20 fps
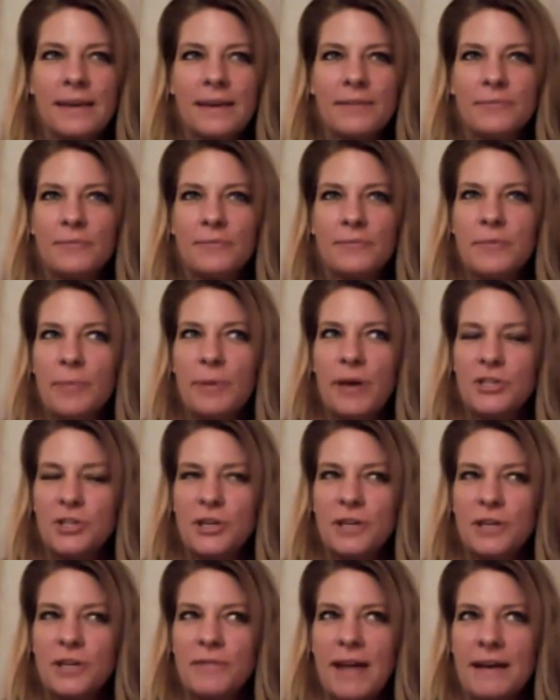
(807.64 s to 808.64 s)
maybe I
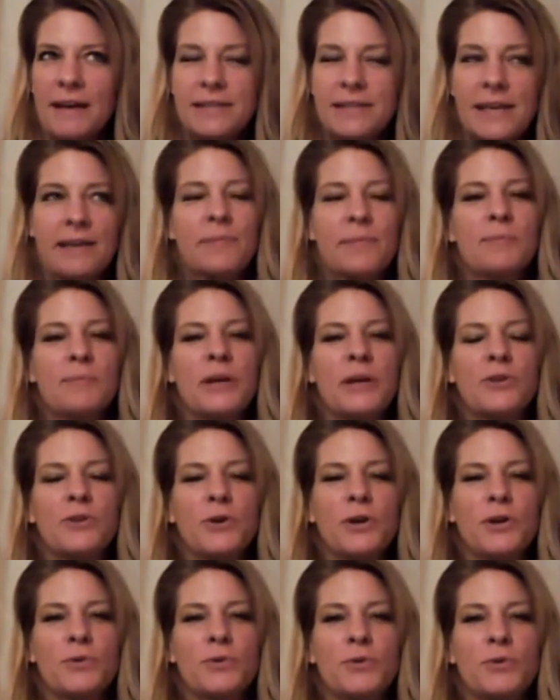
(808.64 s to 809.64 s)
shouldn't even ask it. But
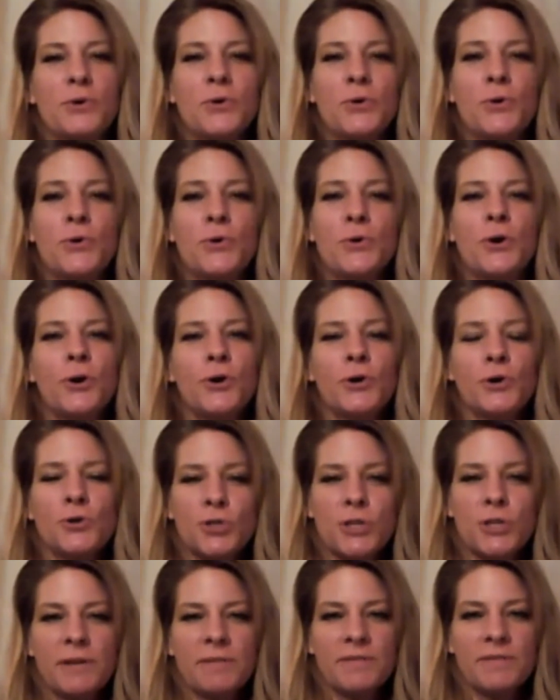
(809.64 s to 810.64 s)
who
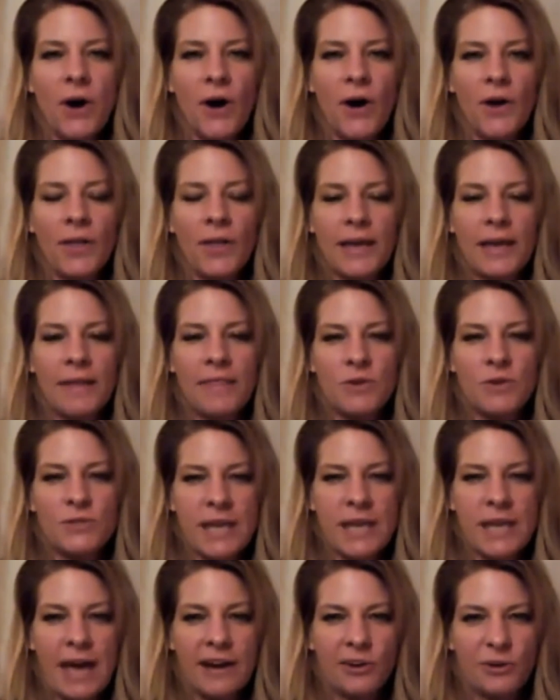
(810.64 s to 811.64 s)
usually fall in those
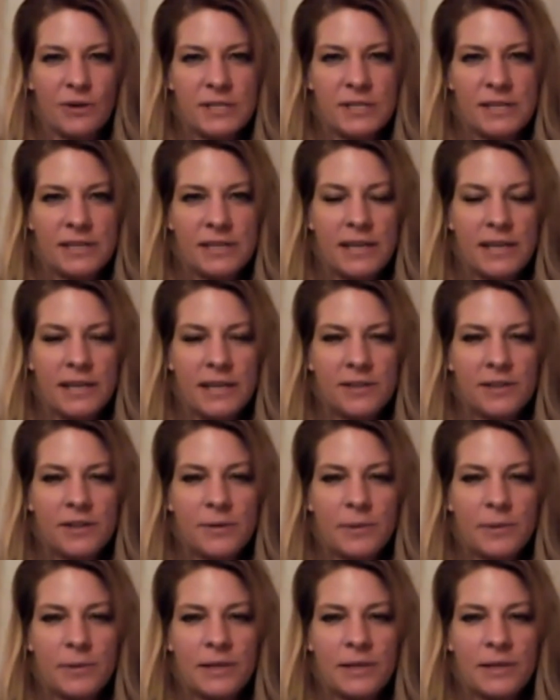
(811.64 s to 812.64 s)
categories in
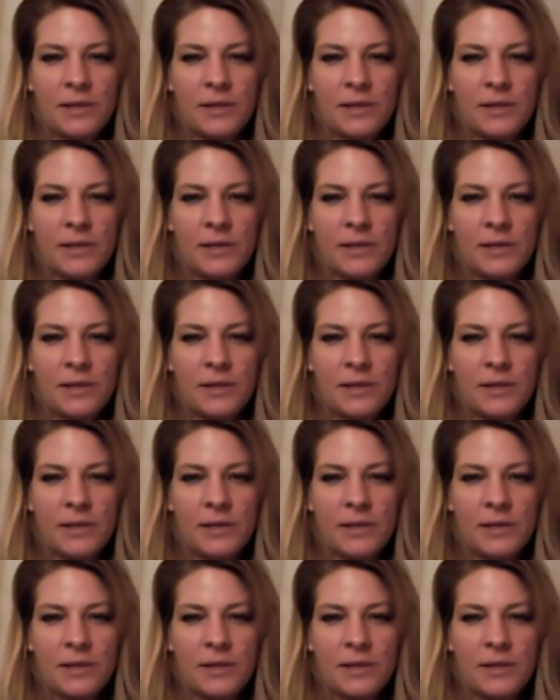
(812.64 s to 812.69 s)
your